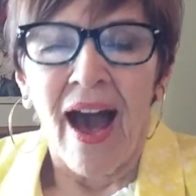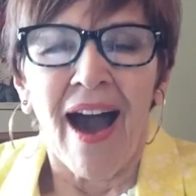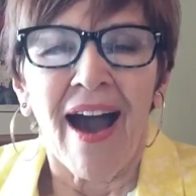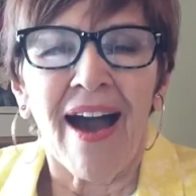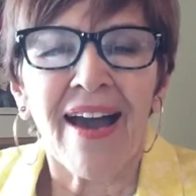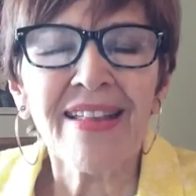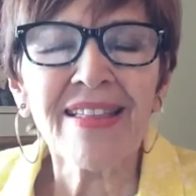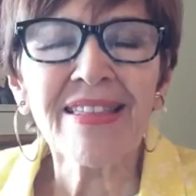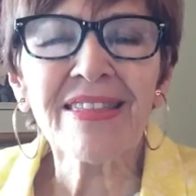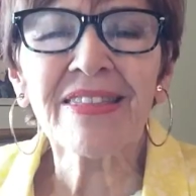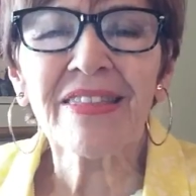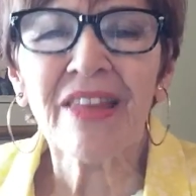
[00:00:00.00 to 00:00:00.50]

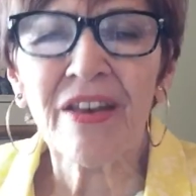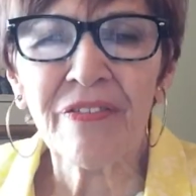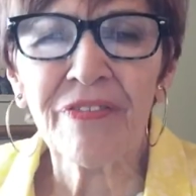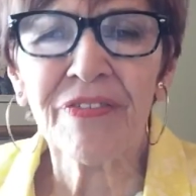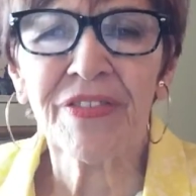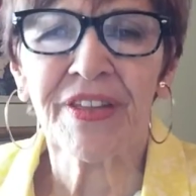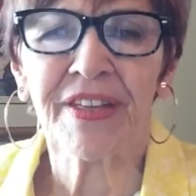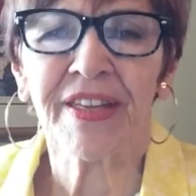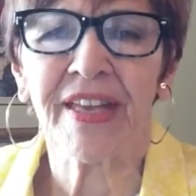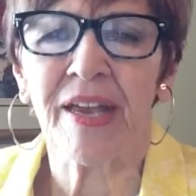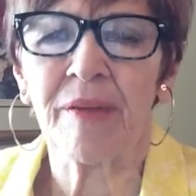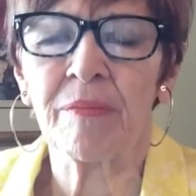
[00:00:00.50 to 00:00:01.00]
I love
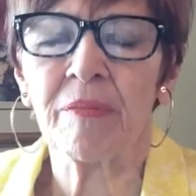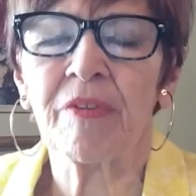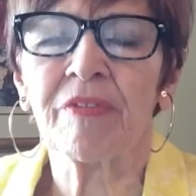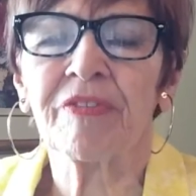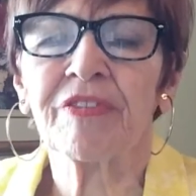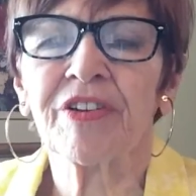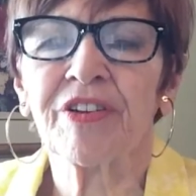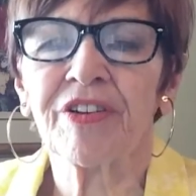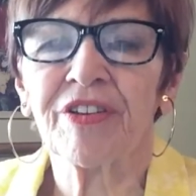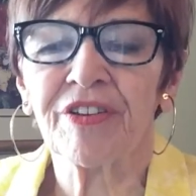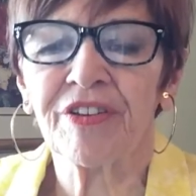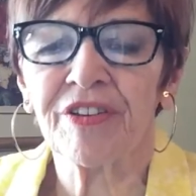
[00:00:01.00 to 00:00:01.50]
the game
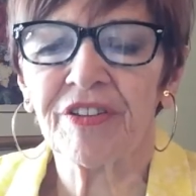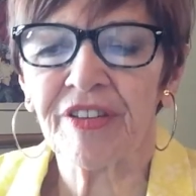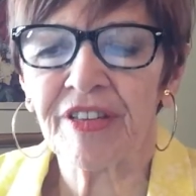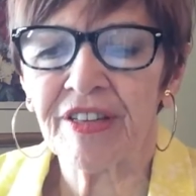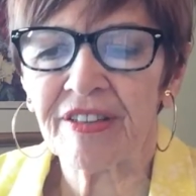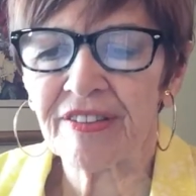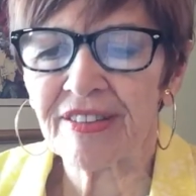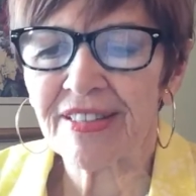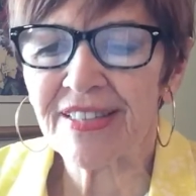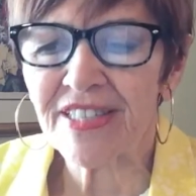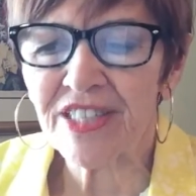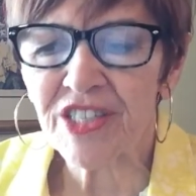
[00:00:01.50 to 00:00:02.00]
of
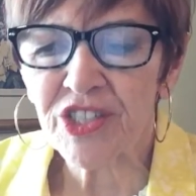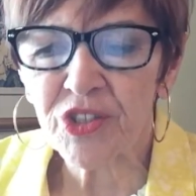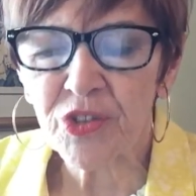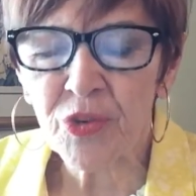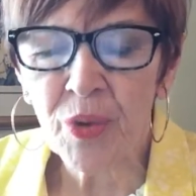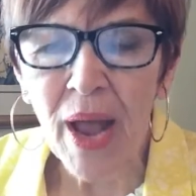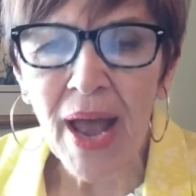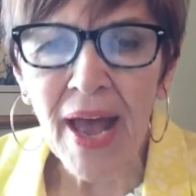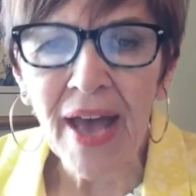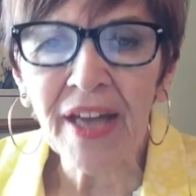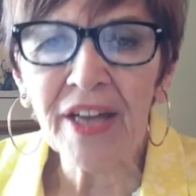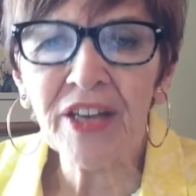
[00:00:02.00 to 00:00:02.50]
curling, the
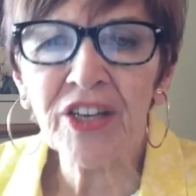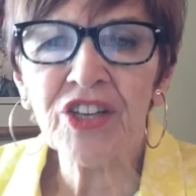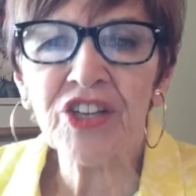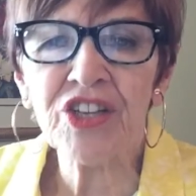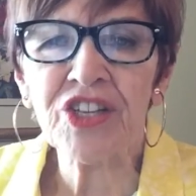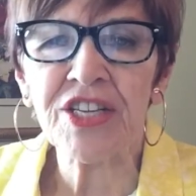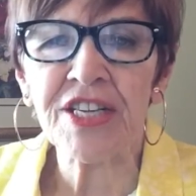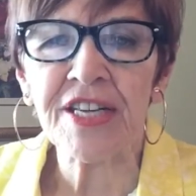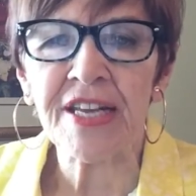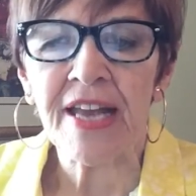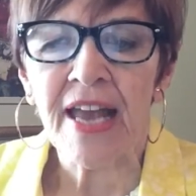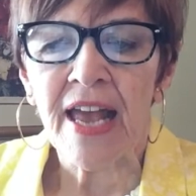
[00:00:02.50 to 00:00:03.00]

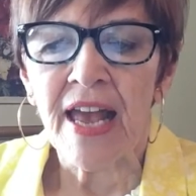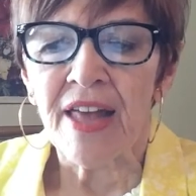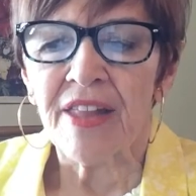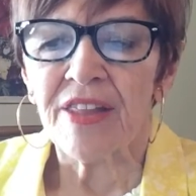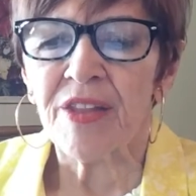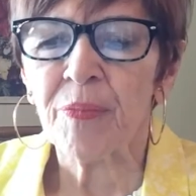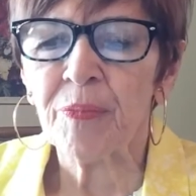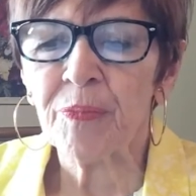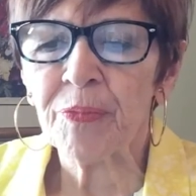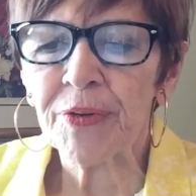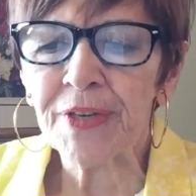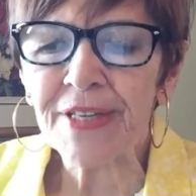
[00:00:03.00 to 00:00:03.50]
strategy,
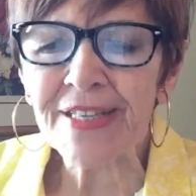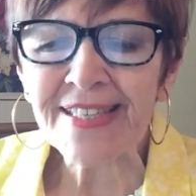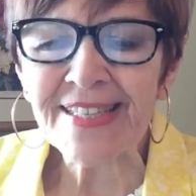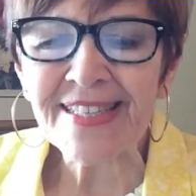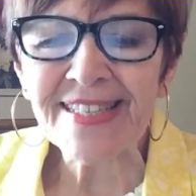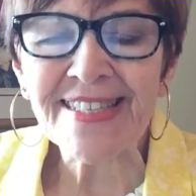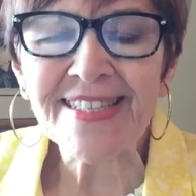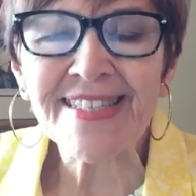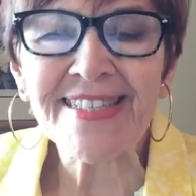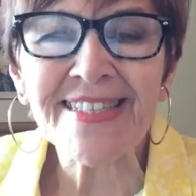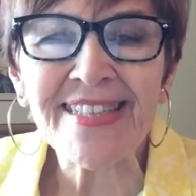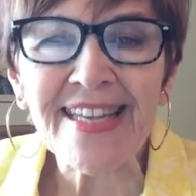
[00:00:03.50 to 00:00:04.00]
the
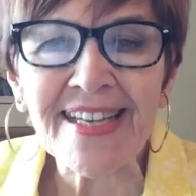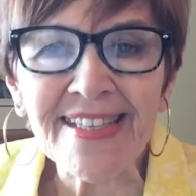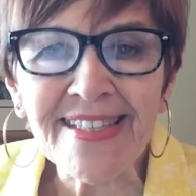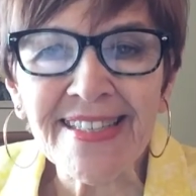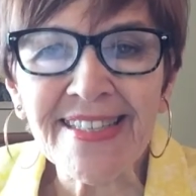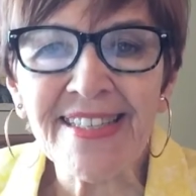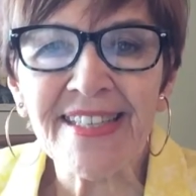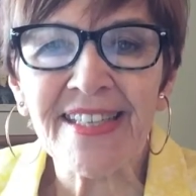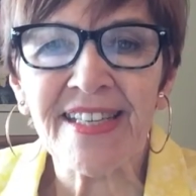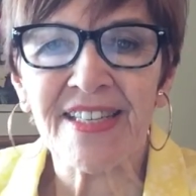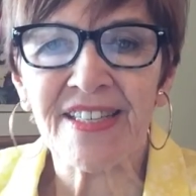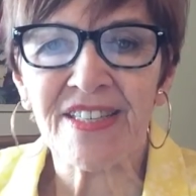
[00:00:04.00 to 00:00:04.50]

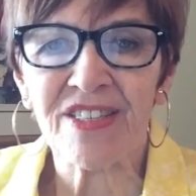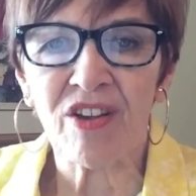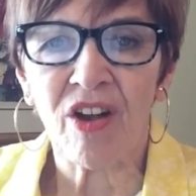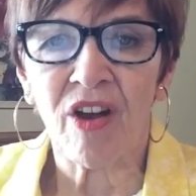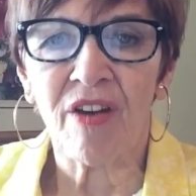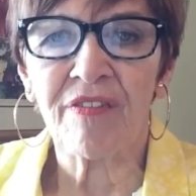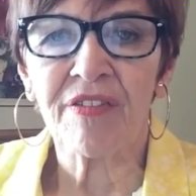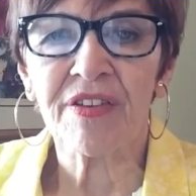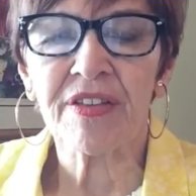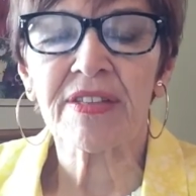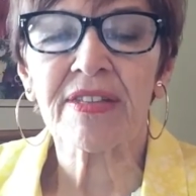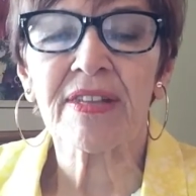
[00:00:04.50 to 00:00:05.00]
preciseness
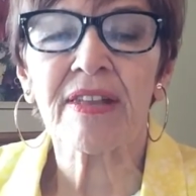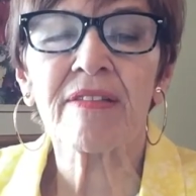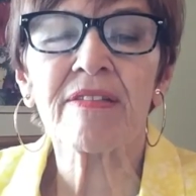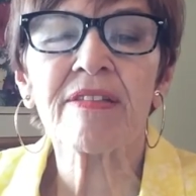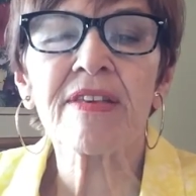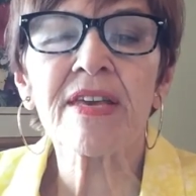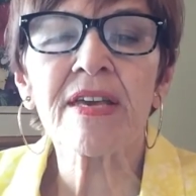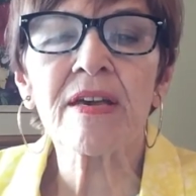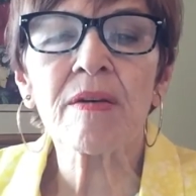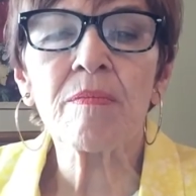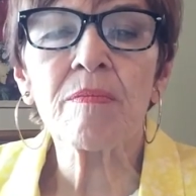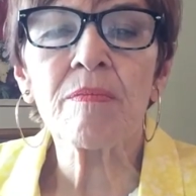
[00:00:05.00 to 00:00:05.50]
of it,
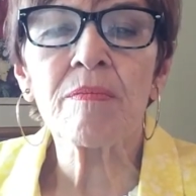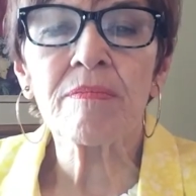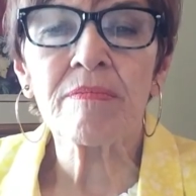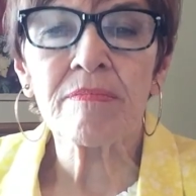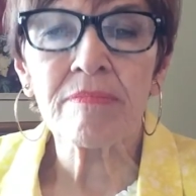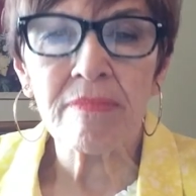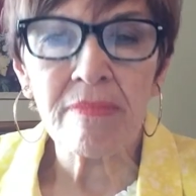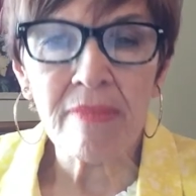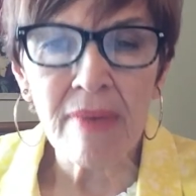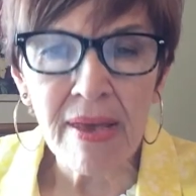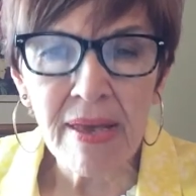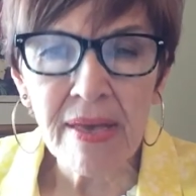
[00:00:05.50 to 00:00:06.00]
the
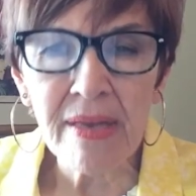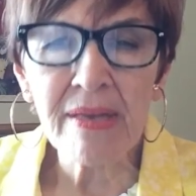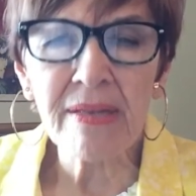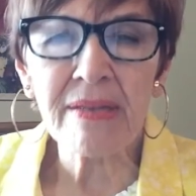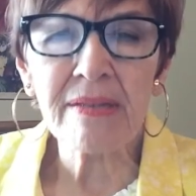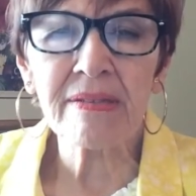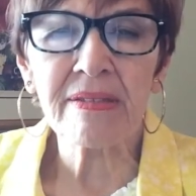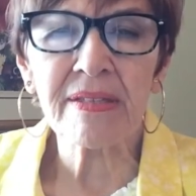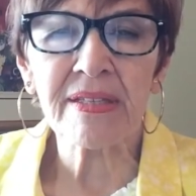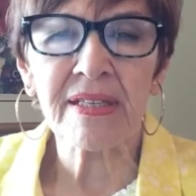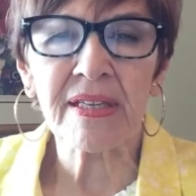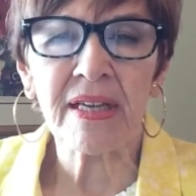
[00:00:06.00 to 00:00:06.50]

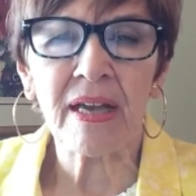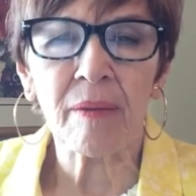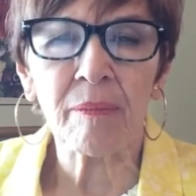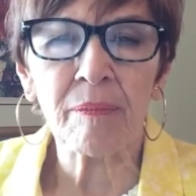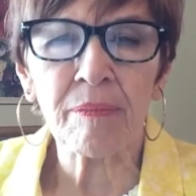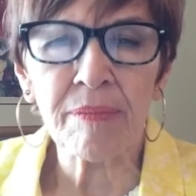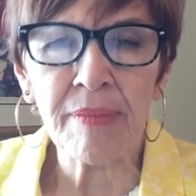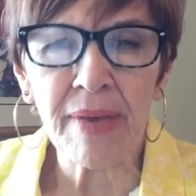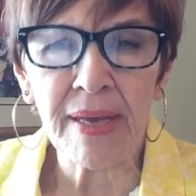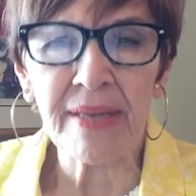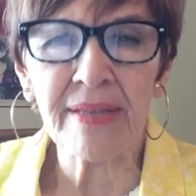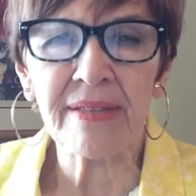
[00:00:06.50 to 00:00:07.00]
amazing,
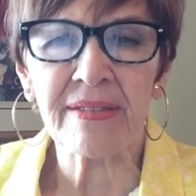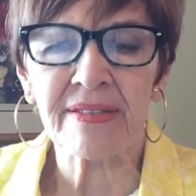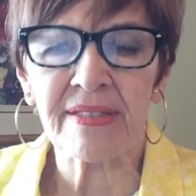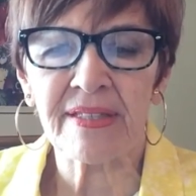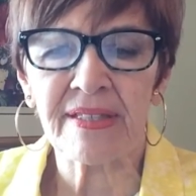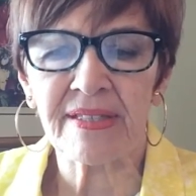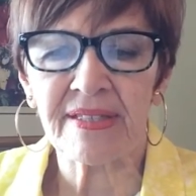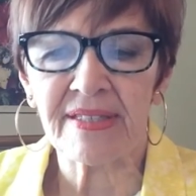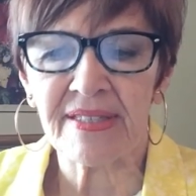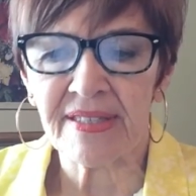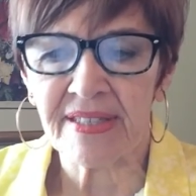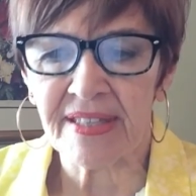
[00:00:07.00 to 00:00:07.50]

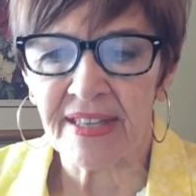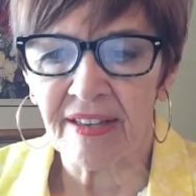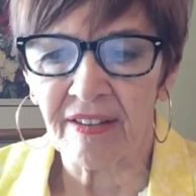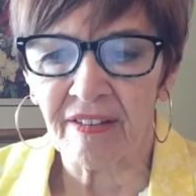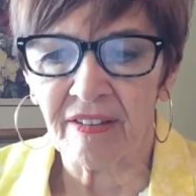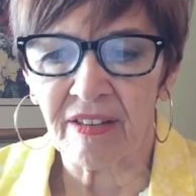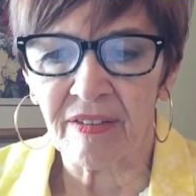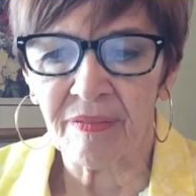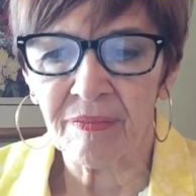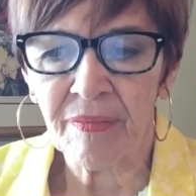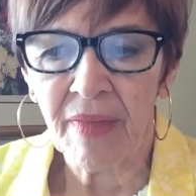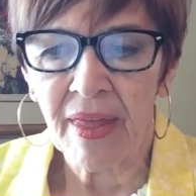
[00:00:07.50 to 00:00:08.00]
amazing
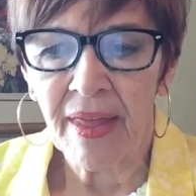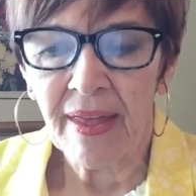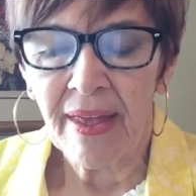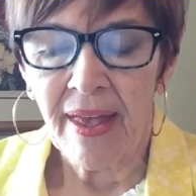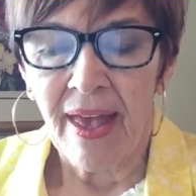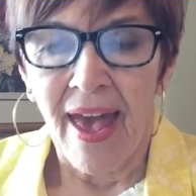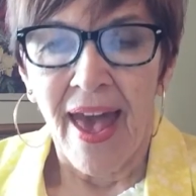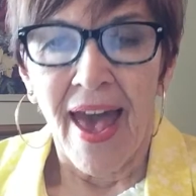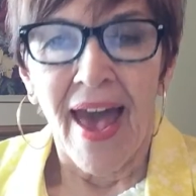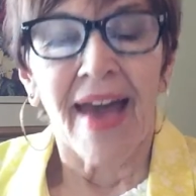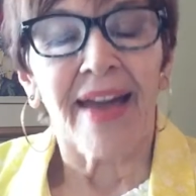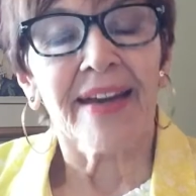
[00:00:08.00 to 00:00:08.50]
skill.
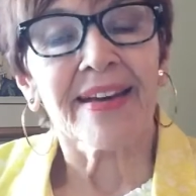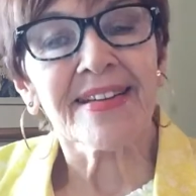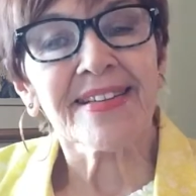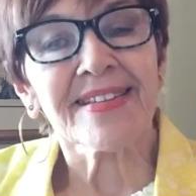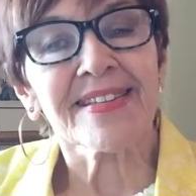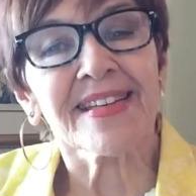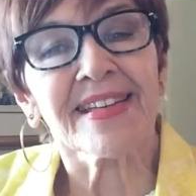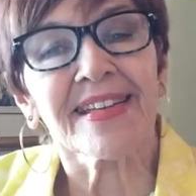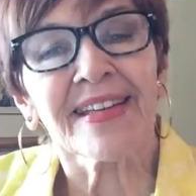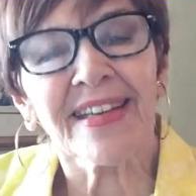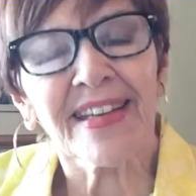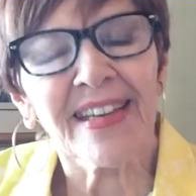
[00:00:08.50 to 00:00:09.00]
And
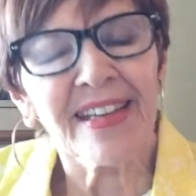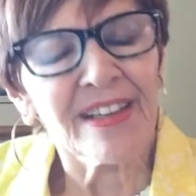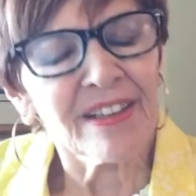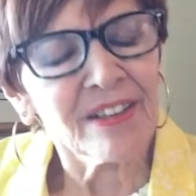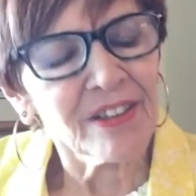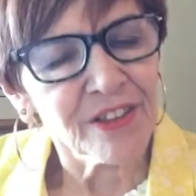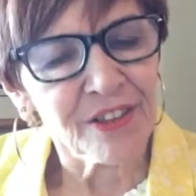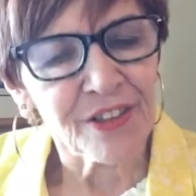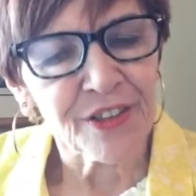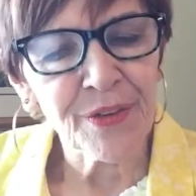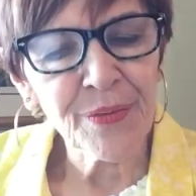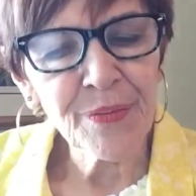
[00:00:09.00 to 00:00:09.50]
as a
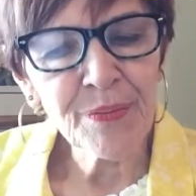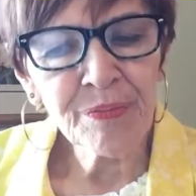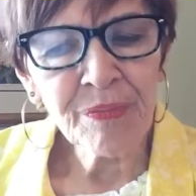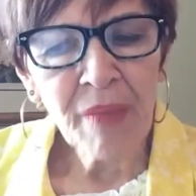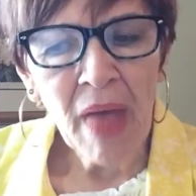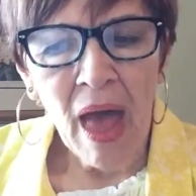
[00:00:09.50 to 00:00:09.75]
healer,